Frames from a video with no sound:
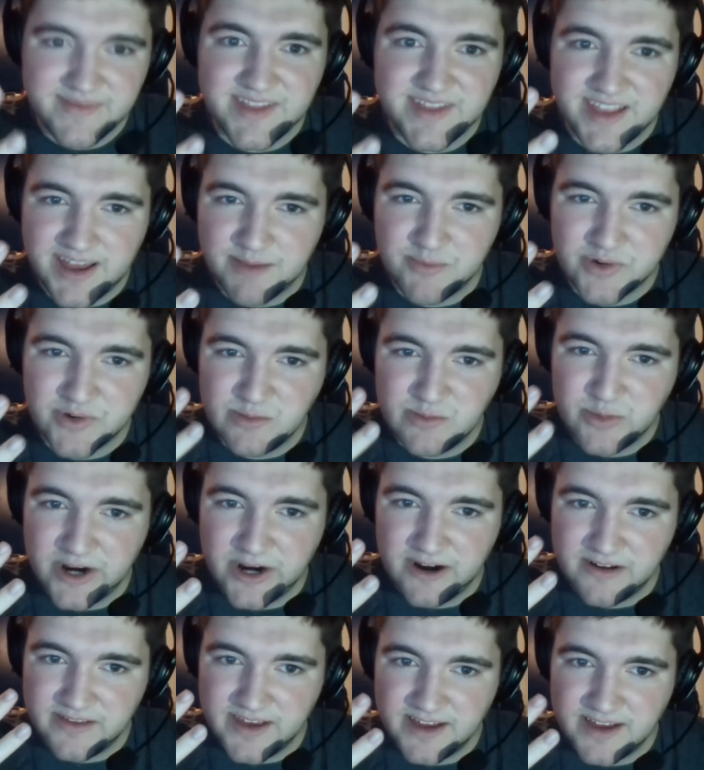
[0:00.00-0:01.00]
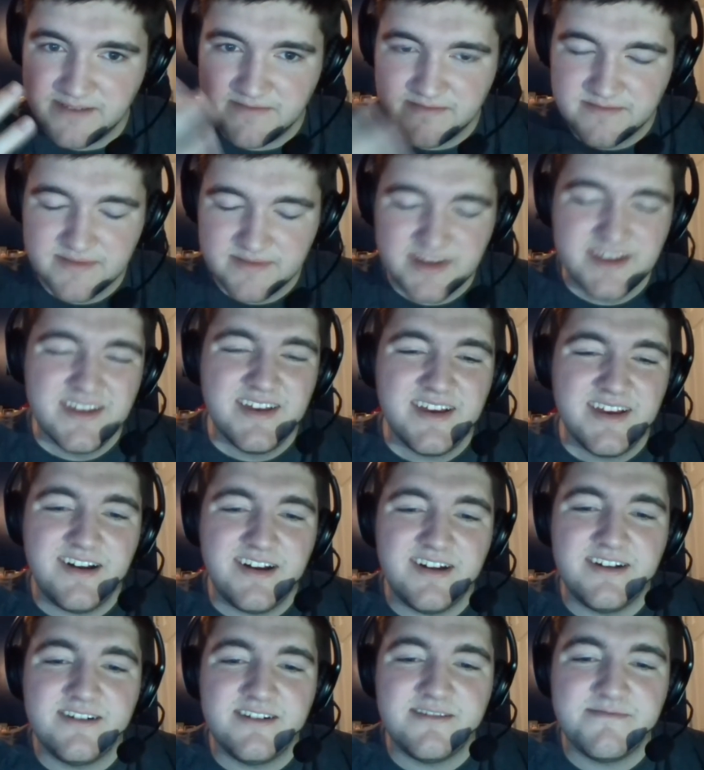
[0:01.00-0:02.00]
I'm pretty proud of that.
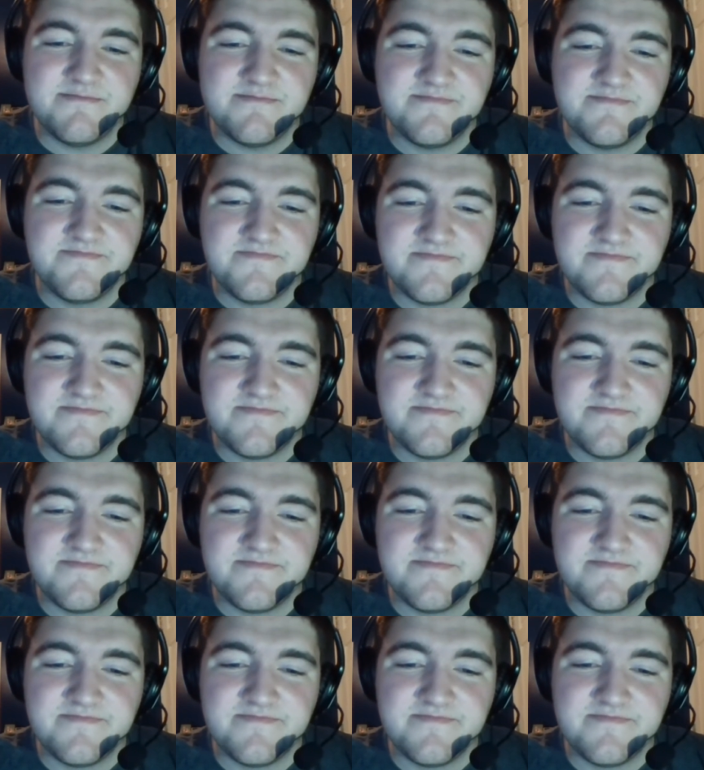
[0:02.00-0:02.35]
I